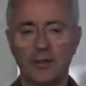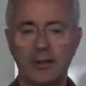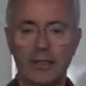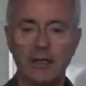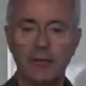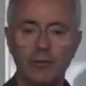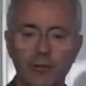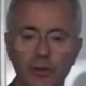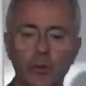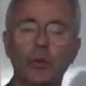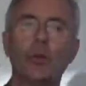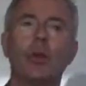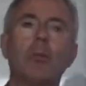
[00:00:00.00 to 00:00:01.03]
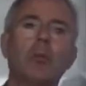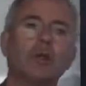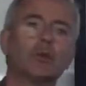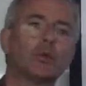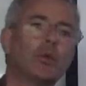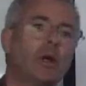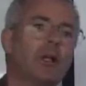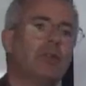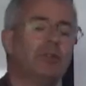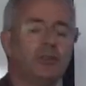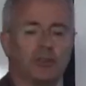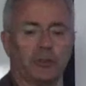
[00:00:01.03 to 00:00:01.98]
give you the most
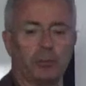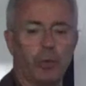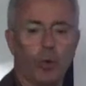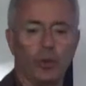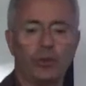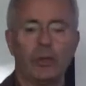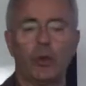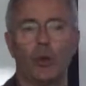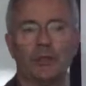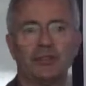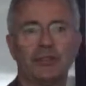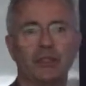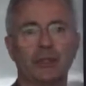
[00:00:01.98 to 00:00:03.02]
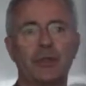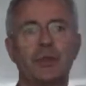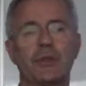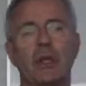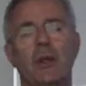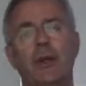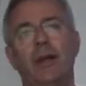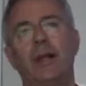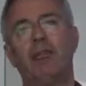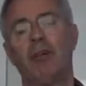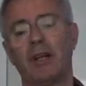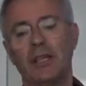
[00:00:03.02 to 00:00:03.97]
relevant supporting questions
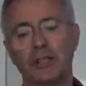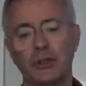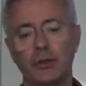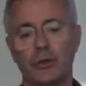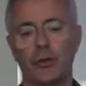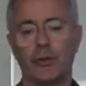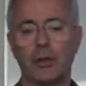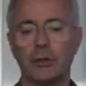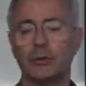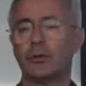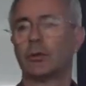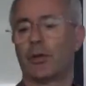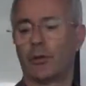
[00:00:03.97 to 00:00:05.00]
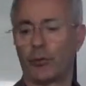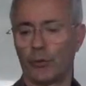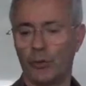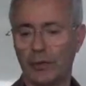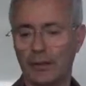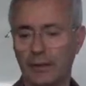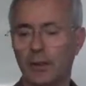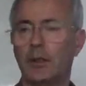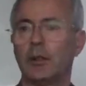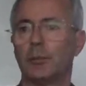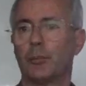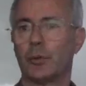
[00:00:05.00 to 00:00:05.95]
in relation to those three
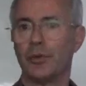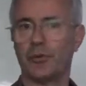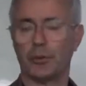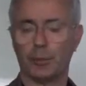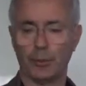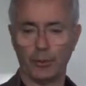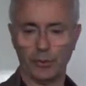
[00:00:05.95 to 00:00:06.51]
principles.